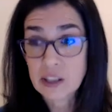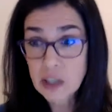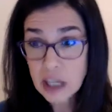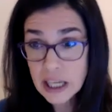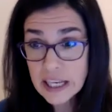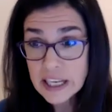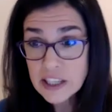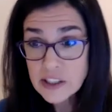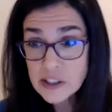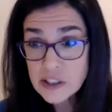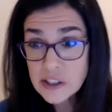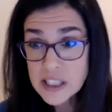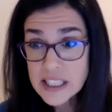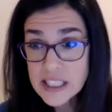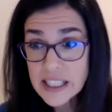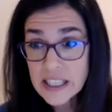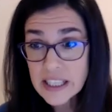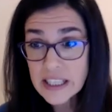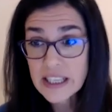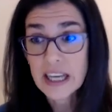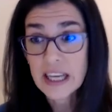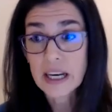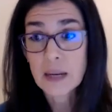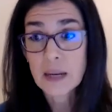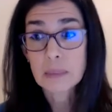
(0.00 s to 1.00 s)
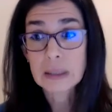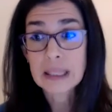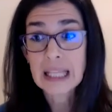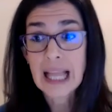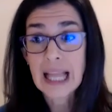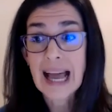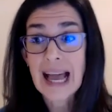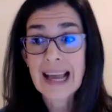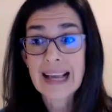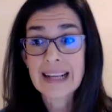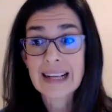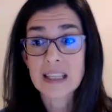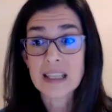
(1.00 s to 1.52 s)
in
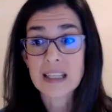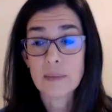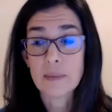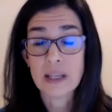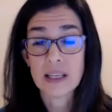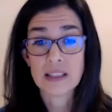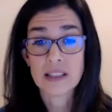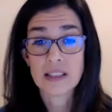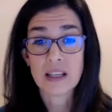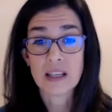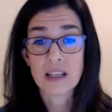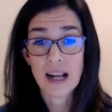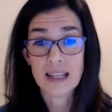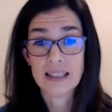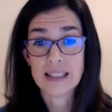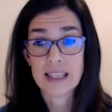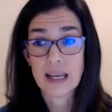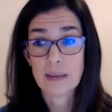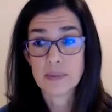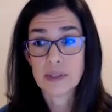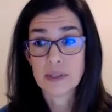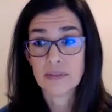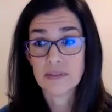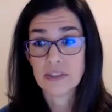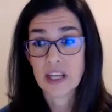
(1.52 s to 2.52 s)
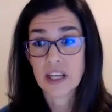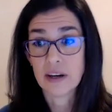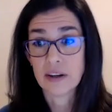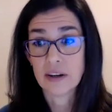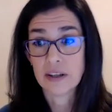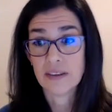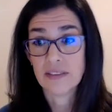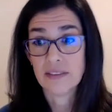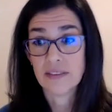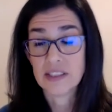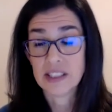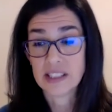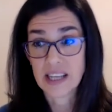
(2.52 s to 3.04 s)
applying some of these concepts of
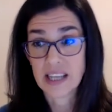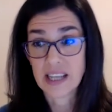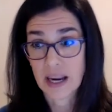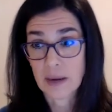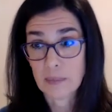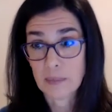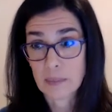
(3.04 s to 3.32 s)
generative design,